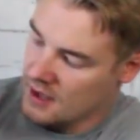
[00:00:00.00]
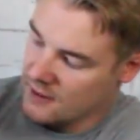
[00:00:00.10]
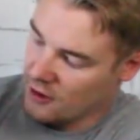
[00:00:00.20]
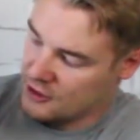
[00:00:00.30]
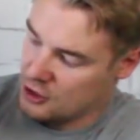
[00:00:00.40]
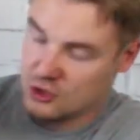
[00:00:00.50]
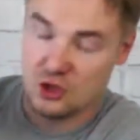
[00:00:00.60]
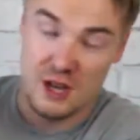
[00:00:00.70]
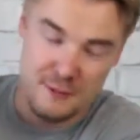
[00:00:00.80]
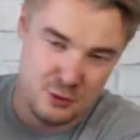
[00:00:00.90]
You've got the two
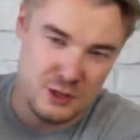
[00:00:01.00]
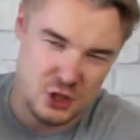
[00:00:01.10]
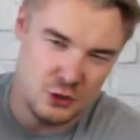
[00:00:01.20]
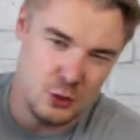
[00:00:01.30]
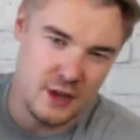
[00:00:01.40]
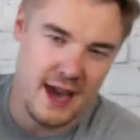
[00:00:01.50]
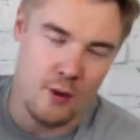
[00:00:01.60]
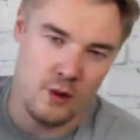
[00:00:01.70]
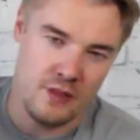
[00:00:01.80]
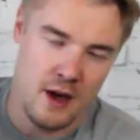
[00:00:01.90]
strips, which you do
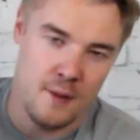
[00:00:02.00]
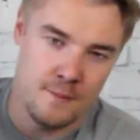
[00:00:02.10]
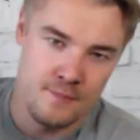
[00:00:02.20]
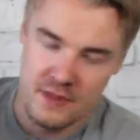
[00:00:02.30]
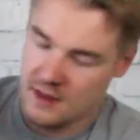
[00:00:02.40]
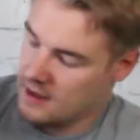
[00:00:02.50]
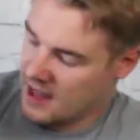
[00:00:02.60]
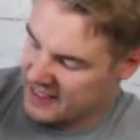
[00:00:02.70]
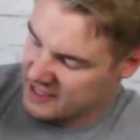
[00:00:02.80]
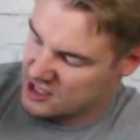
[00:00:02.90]
get with
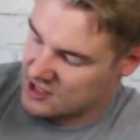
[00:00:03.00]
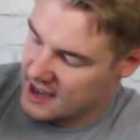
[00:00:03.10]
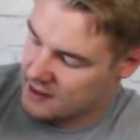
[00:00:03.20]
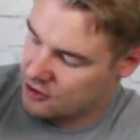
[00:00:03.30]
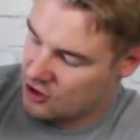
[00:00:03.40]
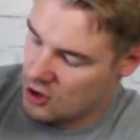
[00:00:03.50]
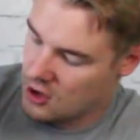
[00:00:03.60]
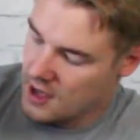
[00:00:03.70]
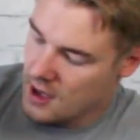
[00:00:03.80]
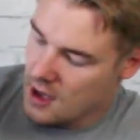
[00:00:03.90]
I think this style of
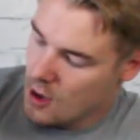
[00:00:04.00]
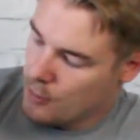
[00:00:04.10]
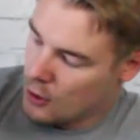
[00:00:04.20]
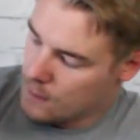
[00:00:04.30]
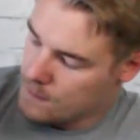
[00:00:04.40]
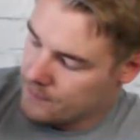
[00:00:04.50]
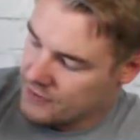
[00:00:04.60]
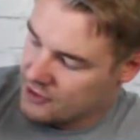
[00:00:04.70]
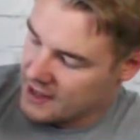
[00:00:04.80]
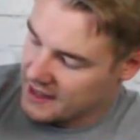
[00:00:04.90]
shirt. But
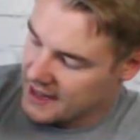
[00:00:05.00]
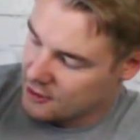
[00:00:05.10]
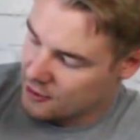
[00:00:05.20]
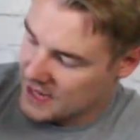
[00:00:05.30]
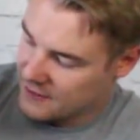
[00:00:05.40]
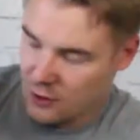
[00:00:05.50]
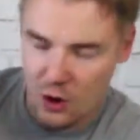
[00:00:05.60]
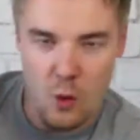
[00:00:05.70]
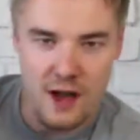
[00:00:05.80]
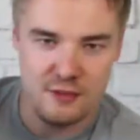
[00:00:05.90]
sadly, it does mean if you've
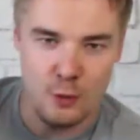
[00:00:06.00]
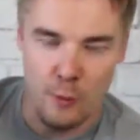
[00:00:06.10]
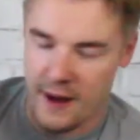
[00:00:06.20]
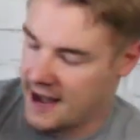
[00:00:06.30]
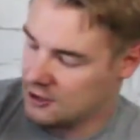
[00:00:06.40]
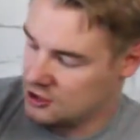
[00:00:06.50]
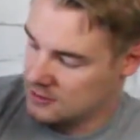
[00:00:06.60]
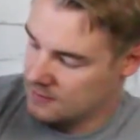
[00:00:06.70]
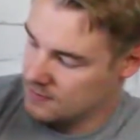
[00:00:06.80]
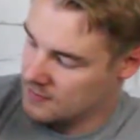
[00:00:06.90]
got quite a small
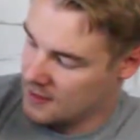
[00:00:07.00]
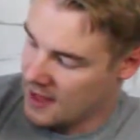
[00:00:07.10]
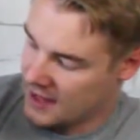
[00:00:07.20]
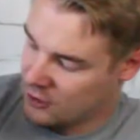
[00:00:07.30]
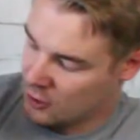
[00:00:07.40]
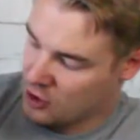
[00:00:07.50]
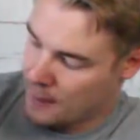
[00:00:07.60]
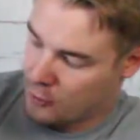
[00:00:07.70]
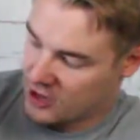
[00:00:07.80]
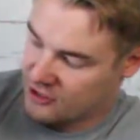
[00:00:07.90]
patch and you've got to try
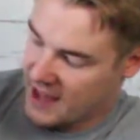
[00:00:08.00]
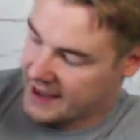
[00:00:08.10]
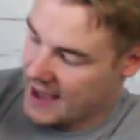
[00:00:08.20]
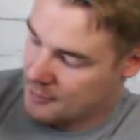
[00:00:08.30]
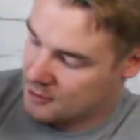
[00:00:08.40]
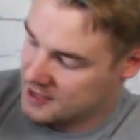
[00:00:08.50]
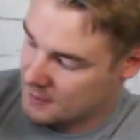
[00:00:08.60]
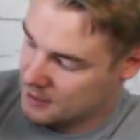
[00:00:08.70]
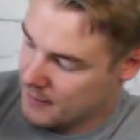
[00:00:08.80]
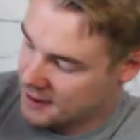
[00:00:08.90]
and bridge that gap,
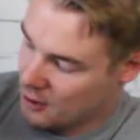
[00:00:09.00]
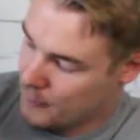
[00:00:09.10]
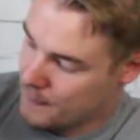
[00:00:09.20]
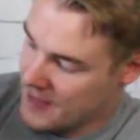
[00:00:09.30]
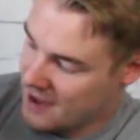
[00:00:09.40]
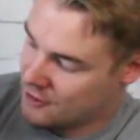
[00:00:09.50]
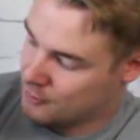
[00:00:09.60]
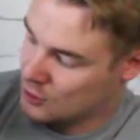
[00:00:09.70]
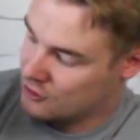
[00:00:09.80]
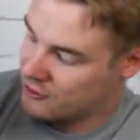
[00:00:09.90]
sometimes it might not have as
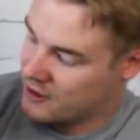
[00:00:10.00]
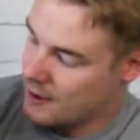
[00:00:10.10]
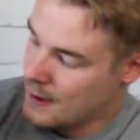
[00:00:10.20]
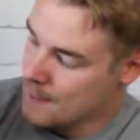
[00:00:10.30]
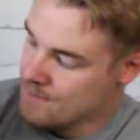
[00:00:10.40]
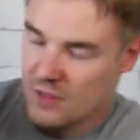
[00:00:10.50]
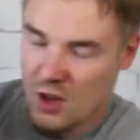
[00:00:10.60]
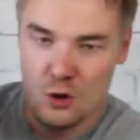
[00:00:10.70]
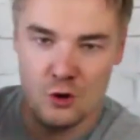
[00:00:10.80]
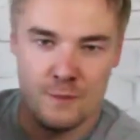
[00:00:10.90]
much of a
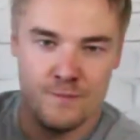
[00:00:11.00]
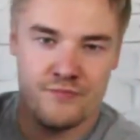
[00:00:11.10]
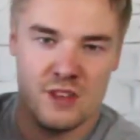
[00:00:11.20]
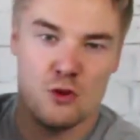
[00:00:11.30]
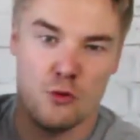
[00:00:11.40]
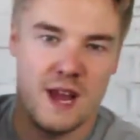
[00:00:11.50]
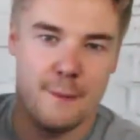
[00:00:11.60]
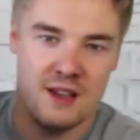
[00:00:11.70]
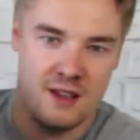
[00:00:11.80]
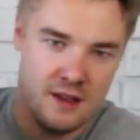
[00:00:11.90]
good
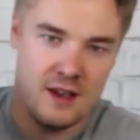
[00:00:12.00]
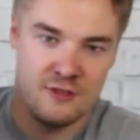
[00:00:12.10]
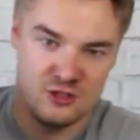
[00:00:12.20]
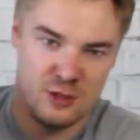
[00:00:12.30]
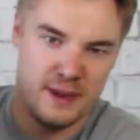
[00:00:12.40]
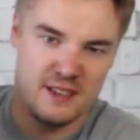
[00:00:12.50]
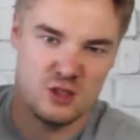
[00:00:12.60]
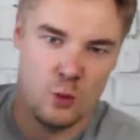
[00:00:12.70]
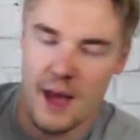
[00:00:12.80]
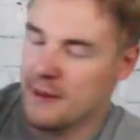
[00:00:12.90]
grip as just a big
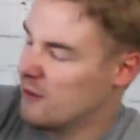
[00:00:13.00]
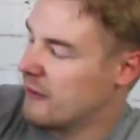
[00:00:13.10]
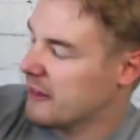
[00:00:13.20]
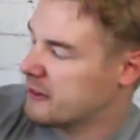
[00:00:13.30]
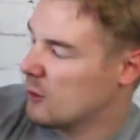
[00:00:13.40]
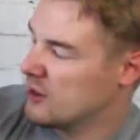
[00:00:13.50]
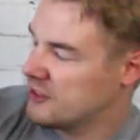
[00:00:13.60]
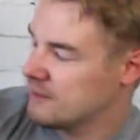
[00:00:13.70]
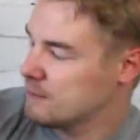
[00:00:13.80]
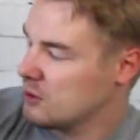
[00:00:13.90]
square bit of Velcro,
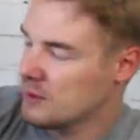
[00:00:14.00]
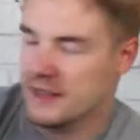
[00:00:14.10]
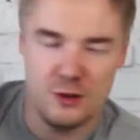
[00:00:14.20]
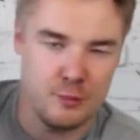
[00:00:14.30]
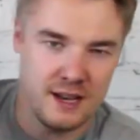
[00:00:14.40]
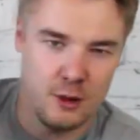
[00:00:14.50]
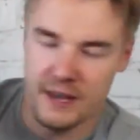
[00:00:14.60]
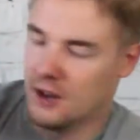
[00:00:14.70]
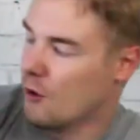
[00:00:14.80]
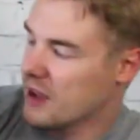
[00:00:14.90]
which probably could be a little
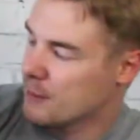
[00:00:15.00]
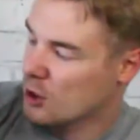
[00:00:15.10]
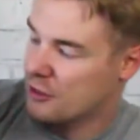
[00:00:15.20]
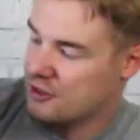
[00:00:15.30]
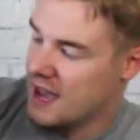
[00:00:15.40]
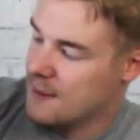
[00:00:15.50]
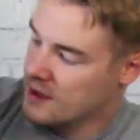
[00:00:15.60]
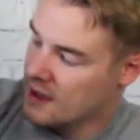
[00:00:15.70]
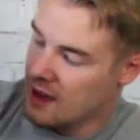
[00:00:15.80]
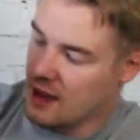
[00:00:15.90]
bit annoying, but all the
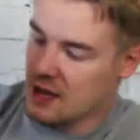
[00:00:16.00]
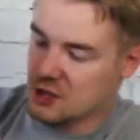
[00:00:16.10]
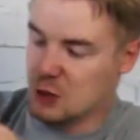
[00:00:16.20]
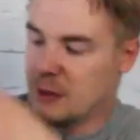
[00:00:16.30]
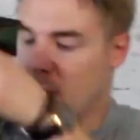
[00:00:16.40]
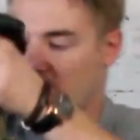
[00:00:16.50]
same, two big